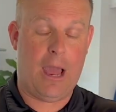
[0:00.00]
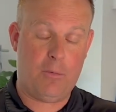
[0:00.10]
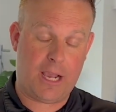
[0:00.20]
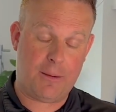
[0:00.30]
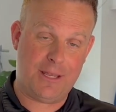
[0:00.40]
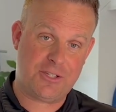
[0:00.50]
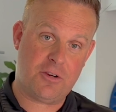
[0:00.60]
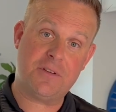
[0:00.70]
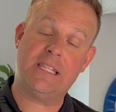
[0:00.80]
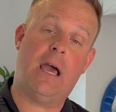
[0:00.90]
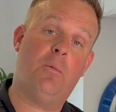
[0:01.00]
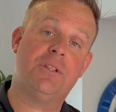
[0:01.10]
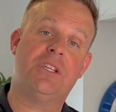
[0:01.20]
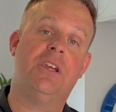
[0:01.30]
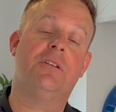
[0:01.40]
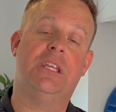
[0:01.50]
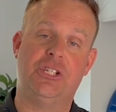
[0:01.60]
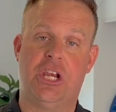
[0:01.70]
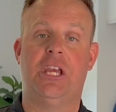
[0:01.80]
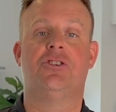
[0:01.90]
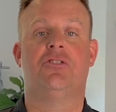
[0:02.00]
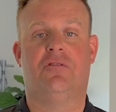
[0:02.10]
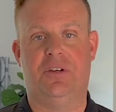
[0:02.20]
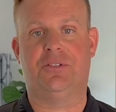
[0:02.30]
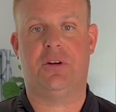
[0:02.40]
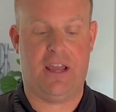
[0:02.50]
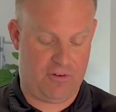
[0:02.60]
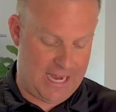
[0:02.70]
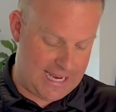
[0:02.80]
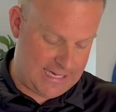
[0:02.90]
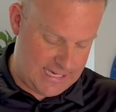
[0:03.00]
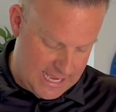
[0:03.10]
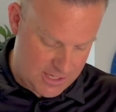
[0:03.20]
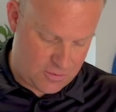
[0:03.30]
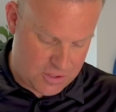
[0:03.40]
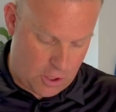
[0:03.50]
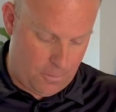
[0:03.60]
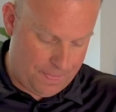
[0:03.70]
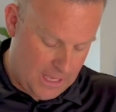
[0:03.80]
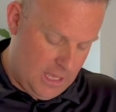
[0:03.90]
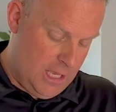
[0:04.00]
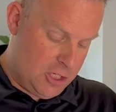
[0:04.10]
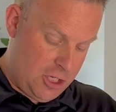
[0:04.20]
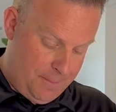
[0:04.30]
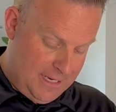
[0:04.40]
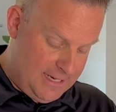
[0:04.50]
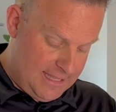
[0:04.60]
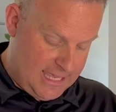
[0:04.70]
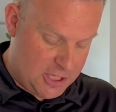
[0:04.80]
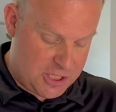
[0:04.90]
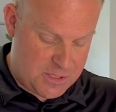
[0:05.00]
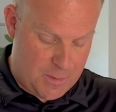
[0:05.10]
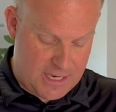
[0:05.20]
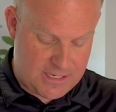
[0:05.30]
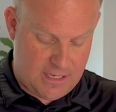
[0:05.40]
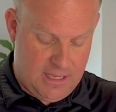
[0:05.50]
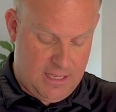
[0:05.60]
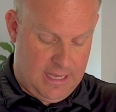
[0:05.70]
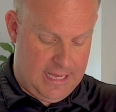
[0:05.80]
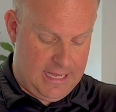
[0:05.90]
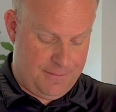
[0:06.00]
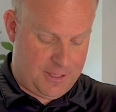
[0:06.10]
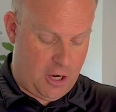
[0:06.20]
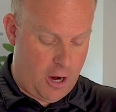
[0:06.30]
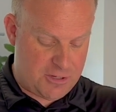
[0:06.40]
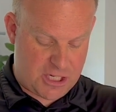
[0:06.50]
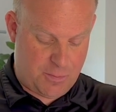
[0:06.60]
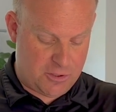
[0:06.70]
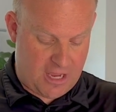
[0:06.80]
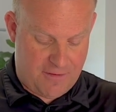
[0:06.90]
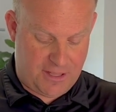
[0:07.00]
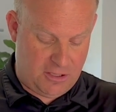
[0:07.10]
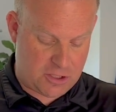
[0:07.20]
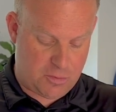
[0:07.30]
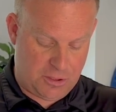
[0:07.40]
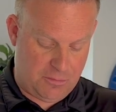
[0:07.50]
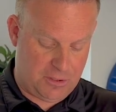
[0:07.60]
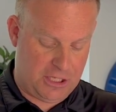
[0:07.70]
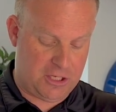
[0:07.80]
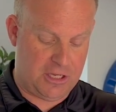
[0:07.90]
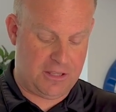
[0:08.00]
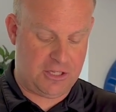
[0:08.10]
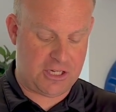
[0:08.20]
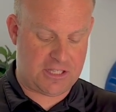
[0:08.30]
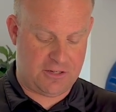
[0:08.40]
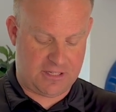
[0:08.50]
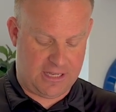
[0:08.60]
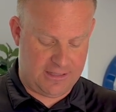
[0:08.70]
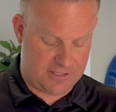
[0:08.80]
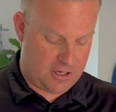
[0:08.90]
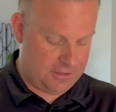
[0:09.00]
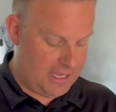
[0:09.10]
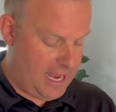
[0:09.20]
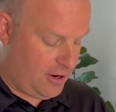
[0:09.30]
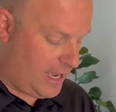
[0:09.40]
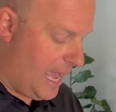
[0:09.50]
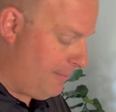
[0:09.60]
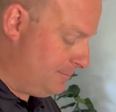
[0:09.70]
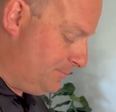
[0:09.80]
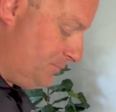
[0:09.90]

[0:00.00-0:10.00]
I recommend servicing that once a year and then changing your filter every 90 days or so. Jumping into the kitchen space, the garbage disposal, everything looks really, really good. Just it's called the air gap,